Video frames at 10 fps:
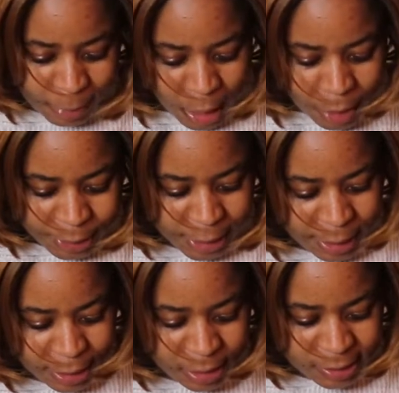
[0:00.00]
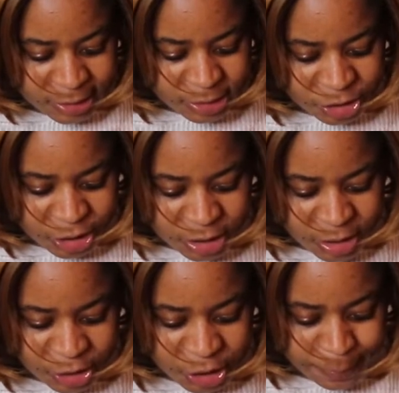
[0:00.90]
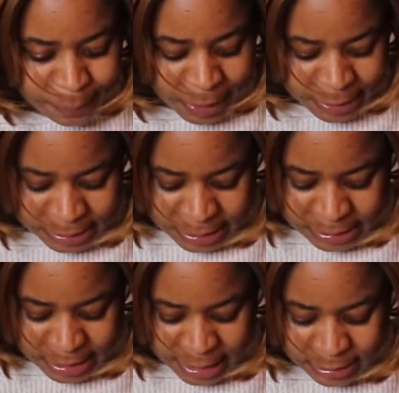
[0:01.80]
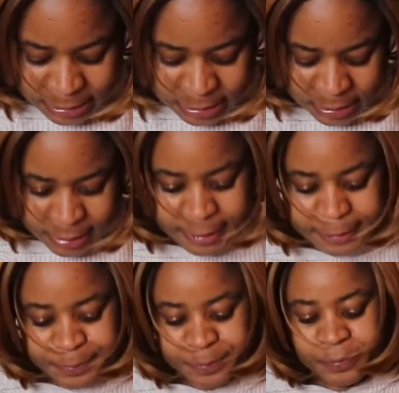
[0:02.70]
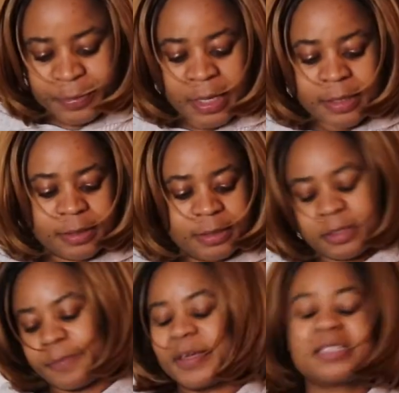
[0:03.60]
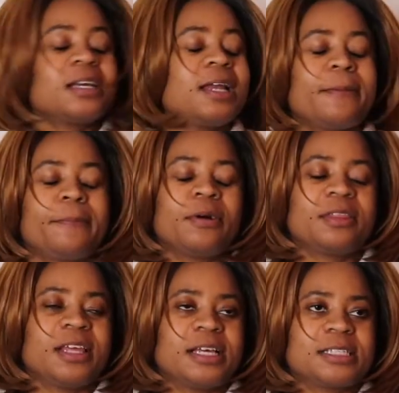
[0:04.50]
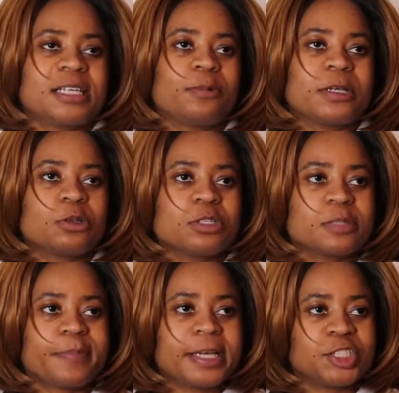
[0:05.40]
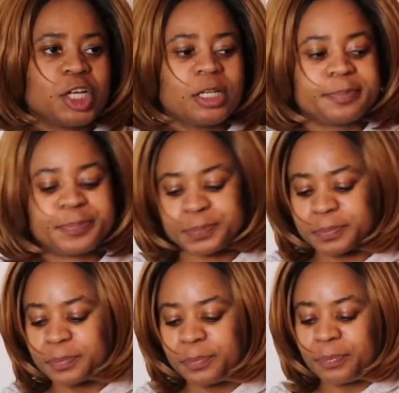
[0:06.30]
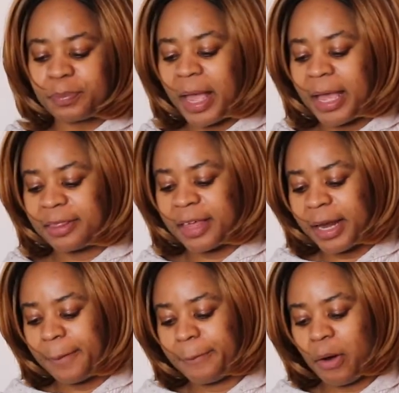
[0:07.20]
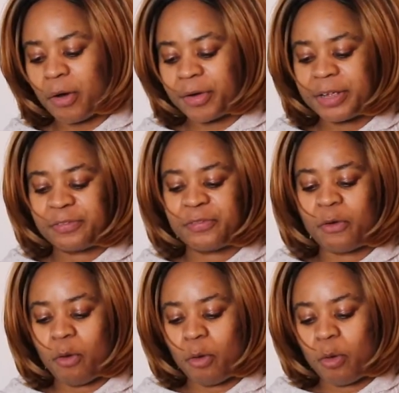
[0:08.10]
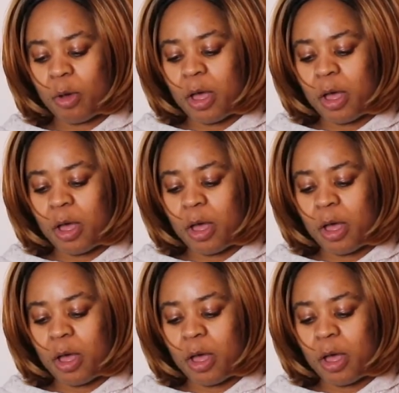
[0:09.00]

Okay, this is just the shipping details. So basically I bought this. It was on special, and then I bought it for